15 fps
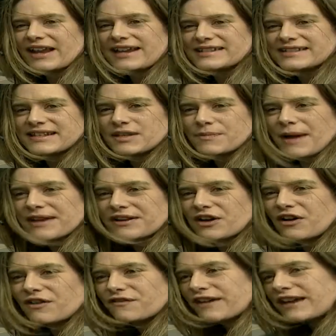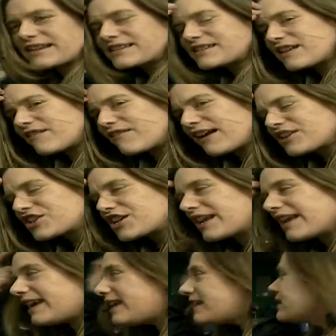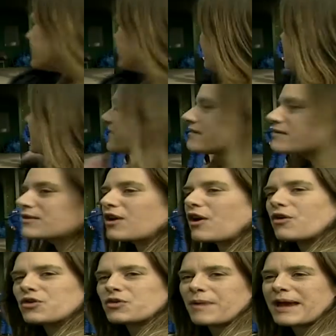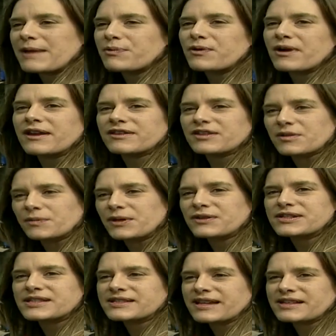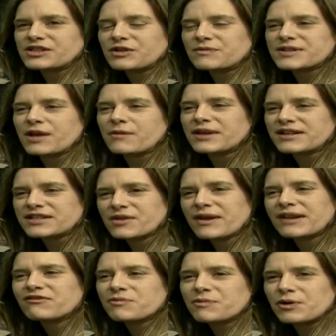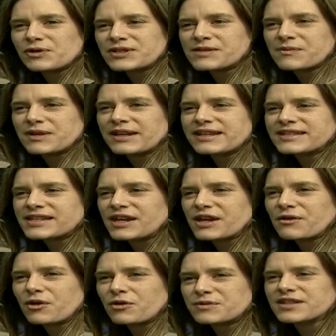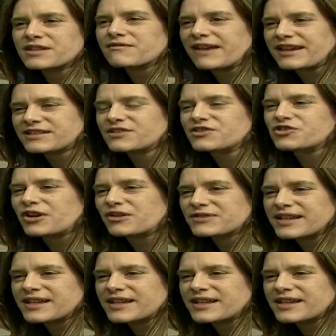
ladies in the paddock office that are actually got all the paperwork, the computer set up, so we can do any reporting we need to up to the race control